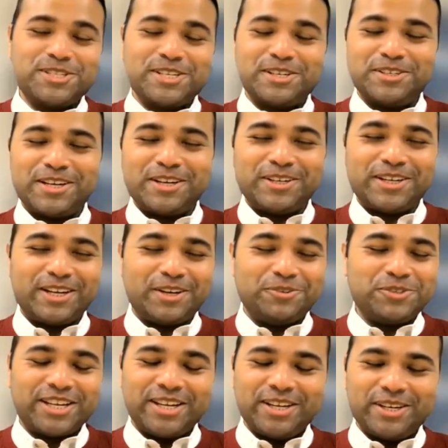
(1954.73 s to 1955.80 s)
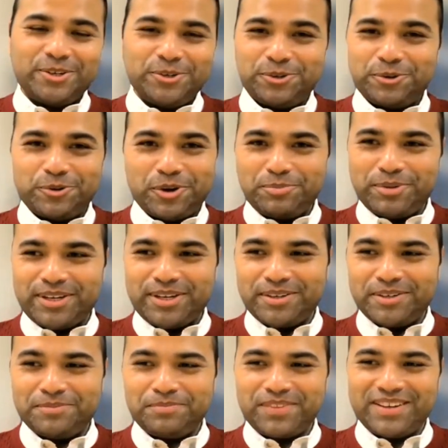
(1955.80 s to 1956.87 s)
I was a kid who grew up in
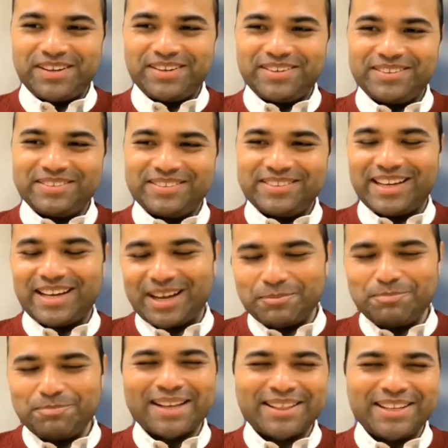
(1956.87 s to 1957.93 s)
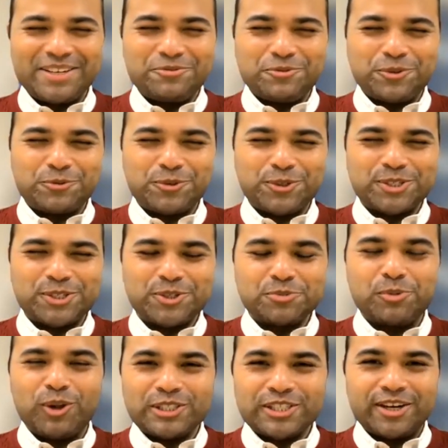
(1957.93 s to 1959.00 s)
back then what was a
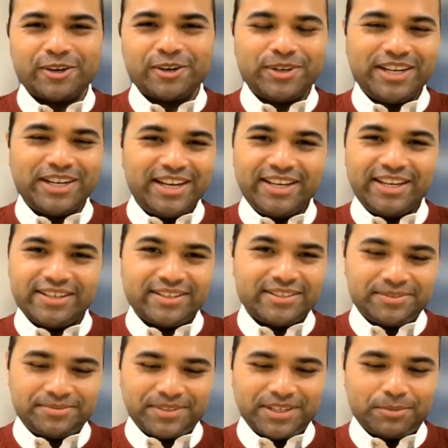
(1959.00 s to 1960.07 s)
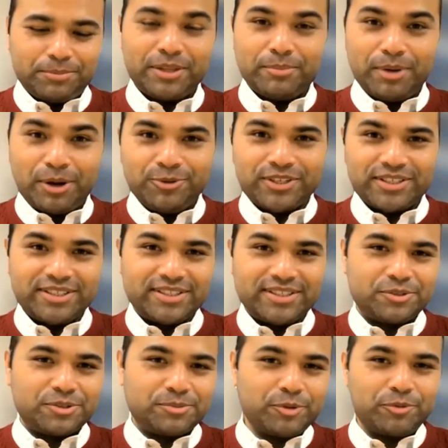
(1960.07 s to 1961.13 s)
small town in India up in the
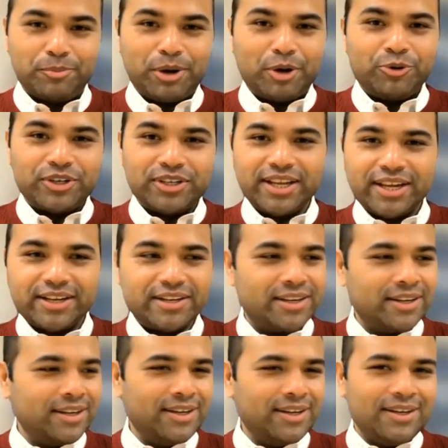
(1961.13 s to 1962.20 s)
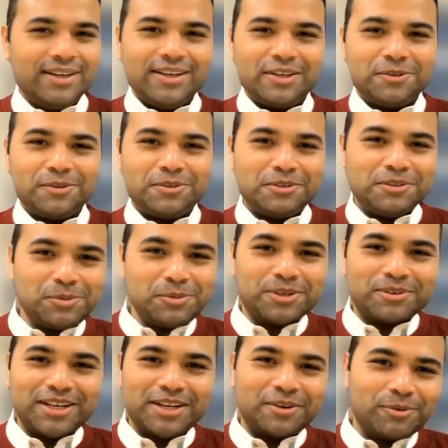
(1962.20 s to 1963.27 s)
mountains. I was a bit of a mountain kid. A little
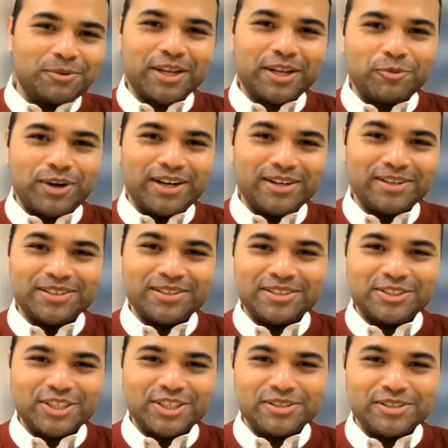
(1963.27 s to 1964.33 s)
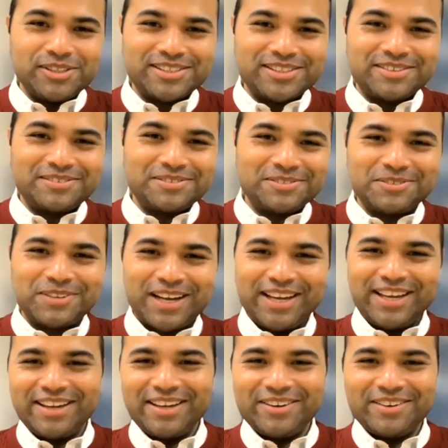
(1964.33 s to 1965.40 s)
bit like running wild in the jungles and
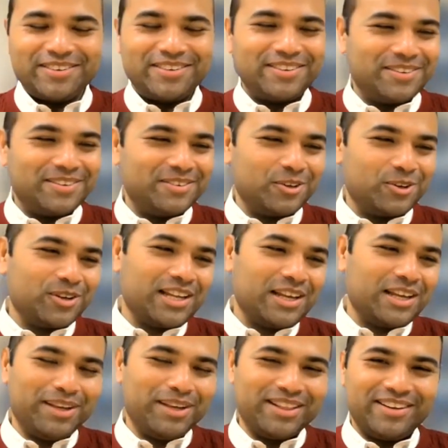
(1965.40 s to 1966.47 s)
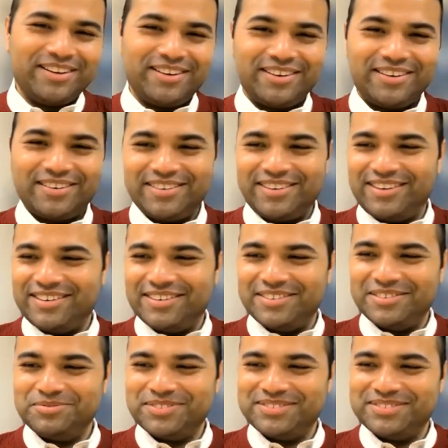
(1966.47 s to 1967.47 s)
hiking here and rock climbing there and